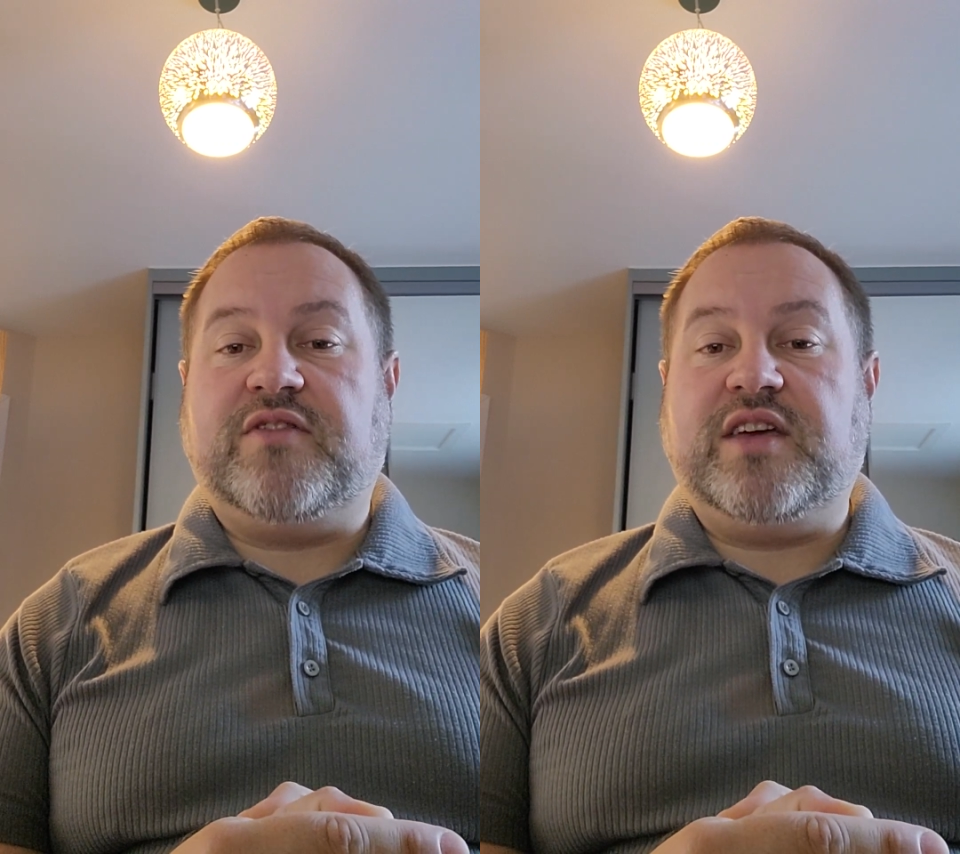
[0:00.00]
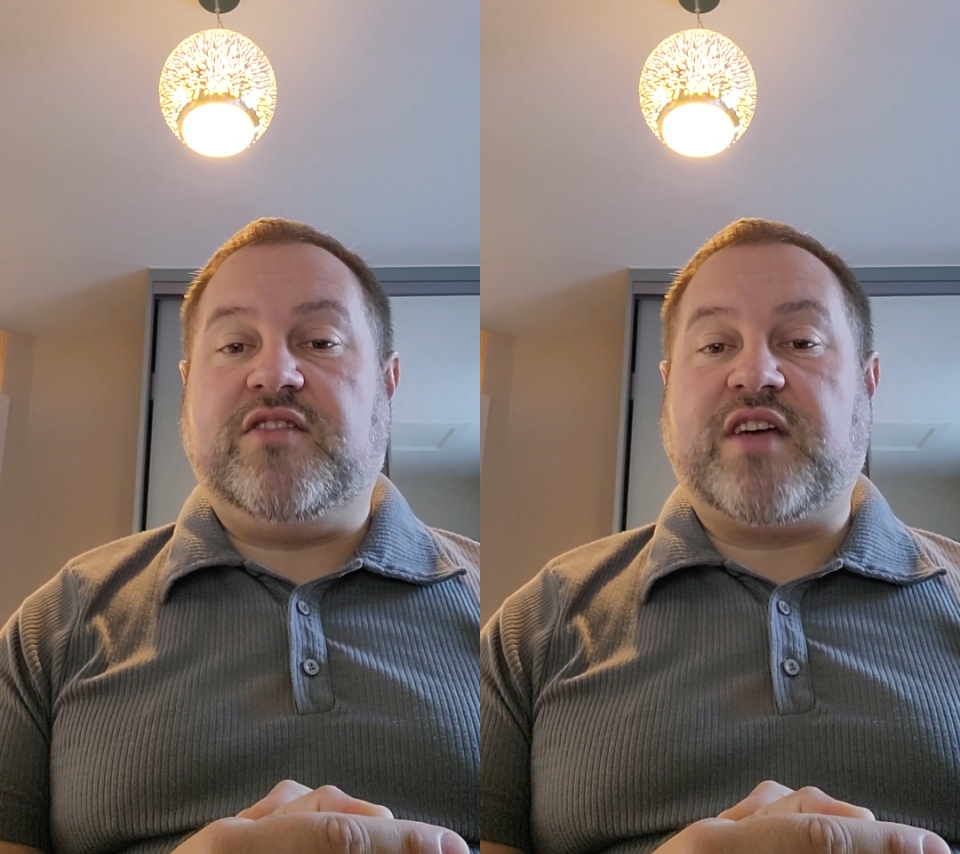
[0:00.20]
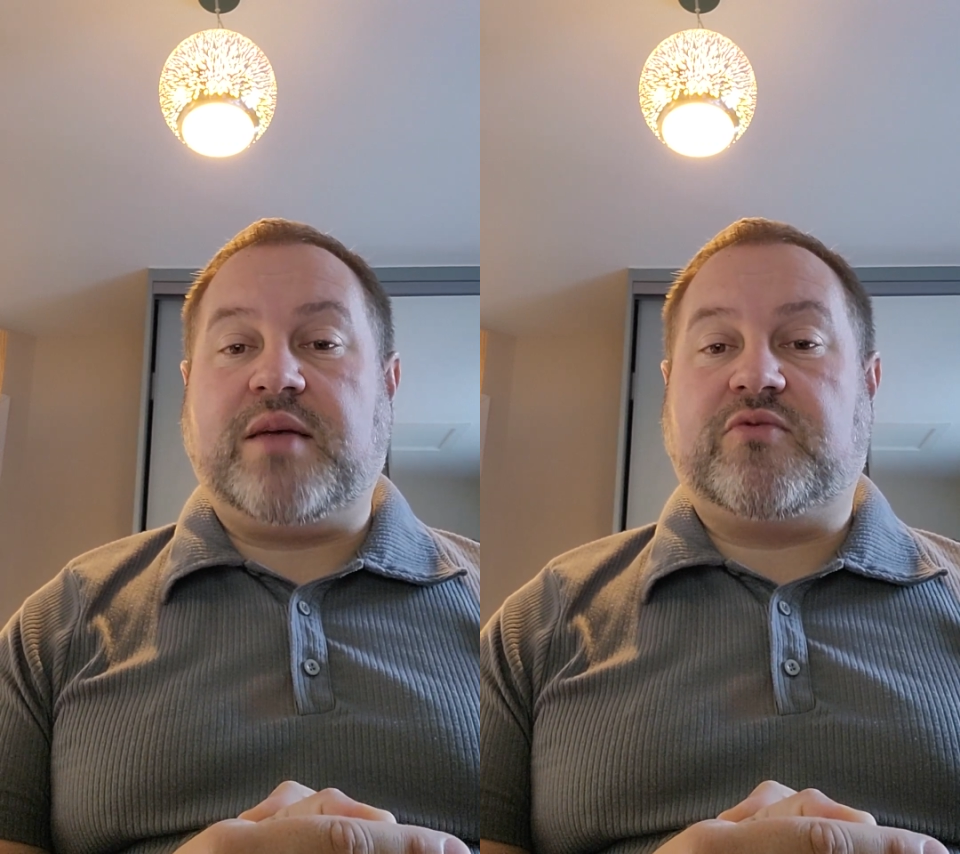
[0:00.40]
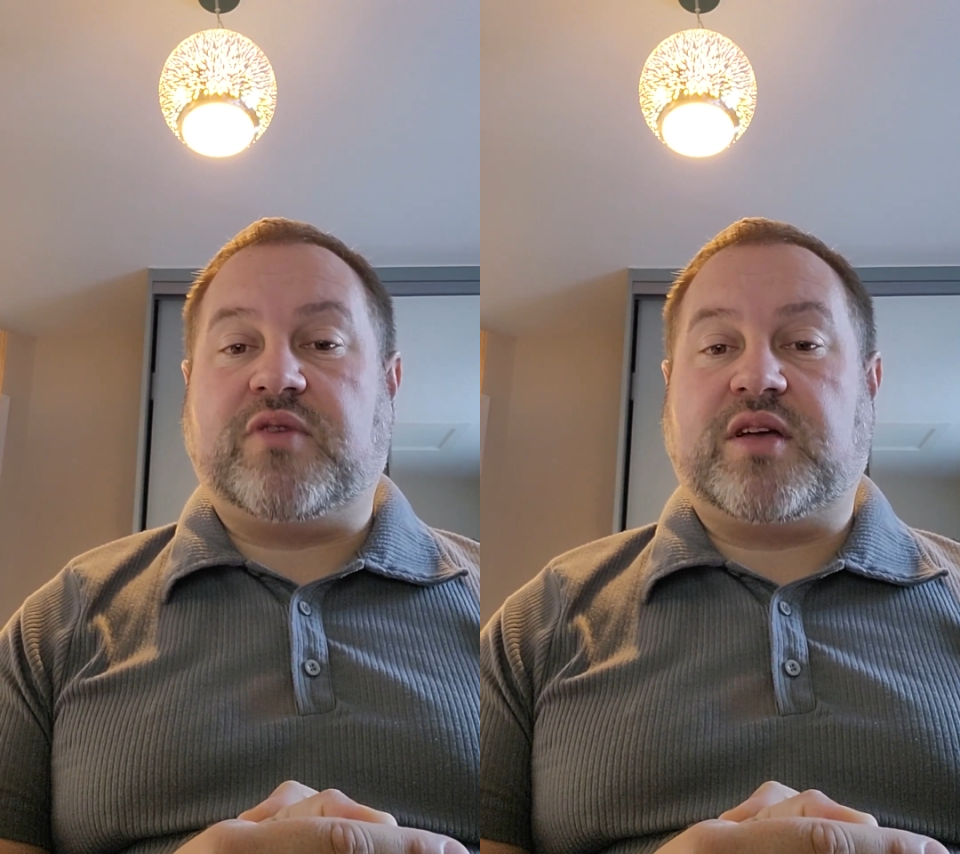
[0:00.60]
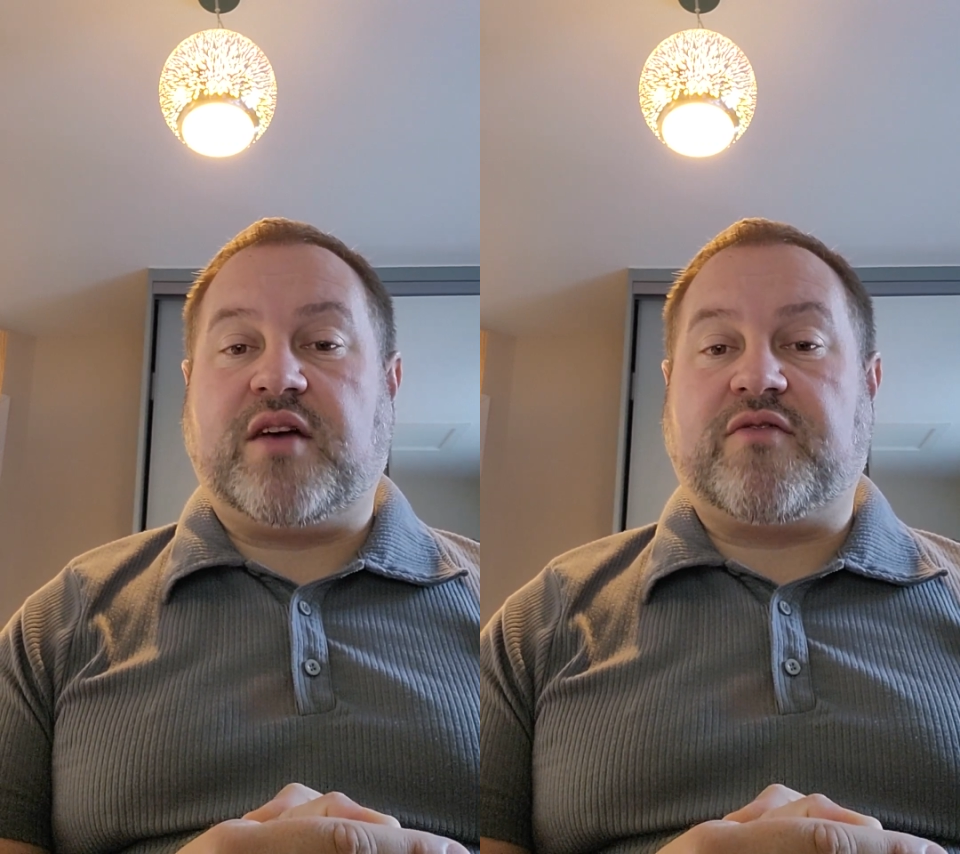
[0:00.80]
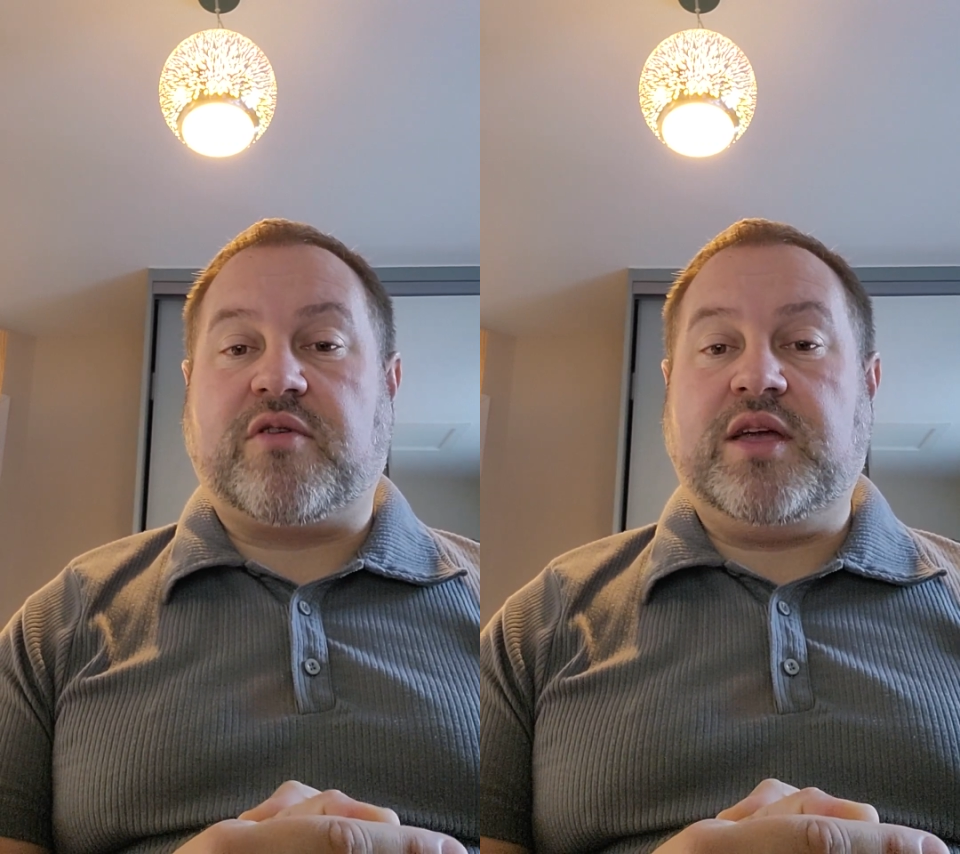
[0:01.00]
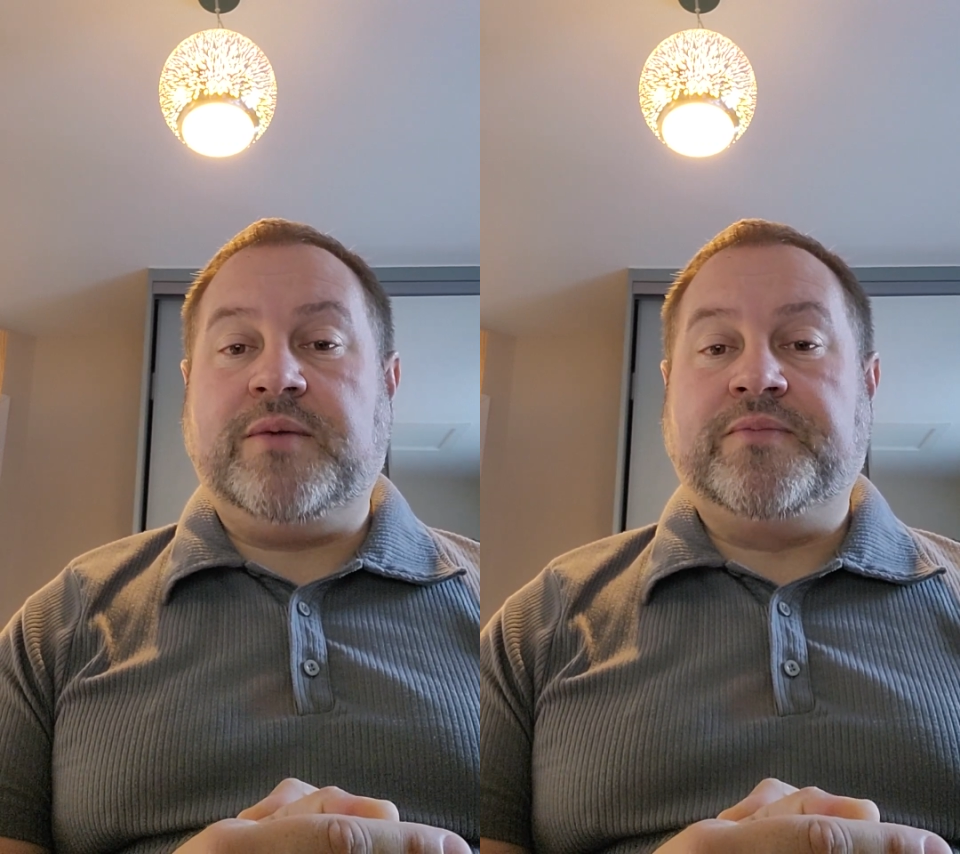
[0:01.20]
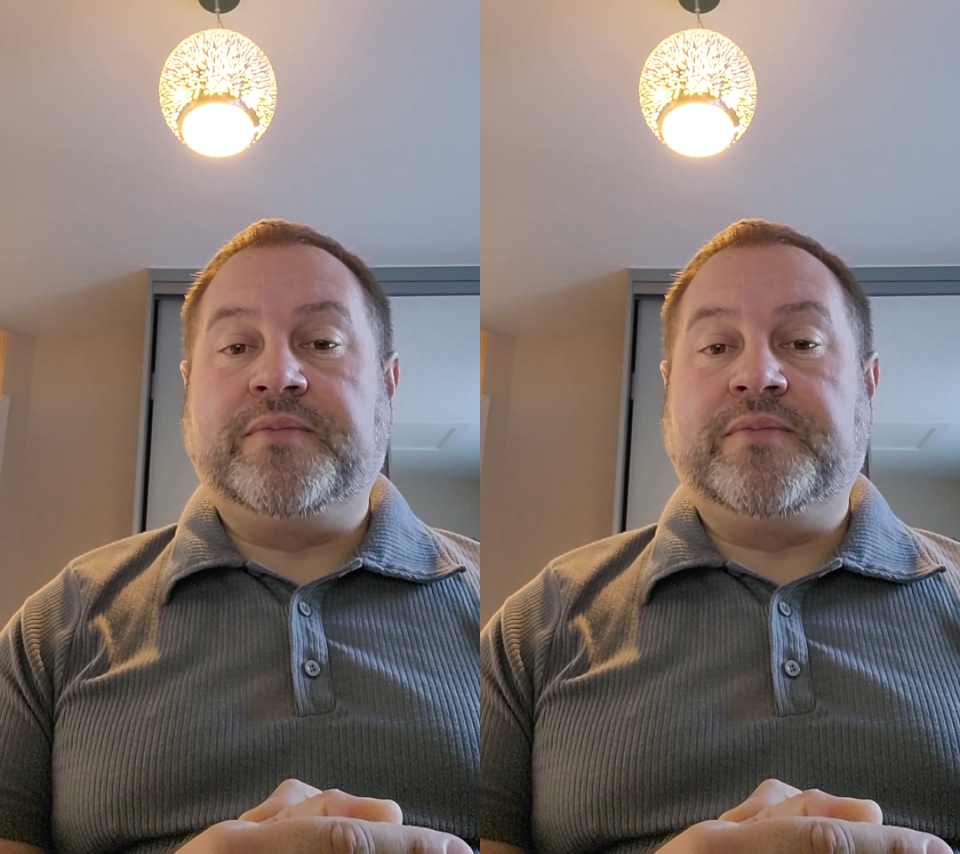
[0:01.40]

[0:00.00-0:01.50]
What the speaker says: V-shaped recovery